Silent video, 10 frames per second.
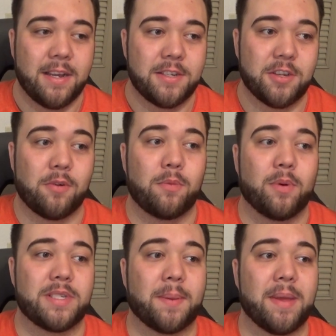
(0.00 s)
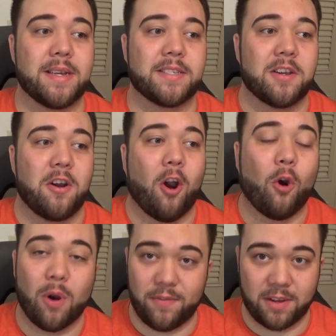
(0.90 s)
So when something is
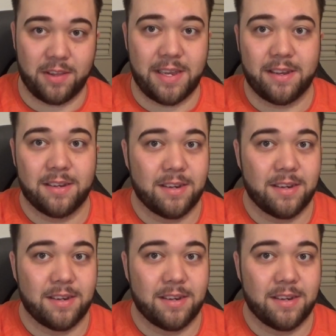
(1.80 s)
horrifically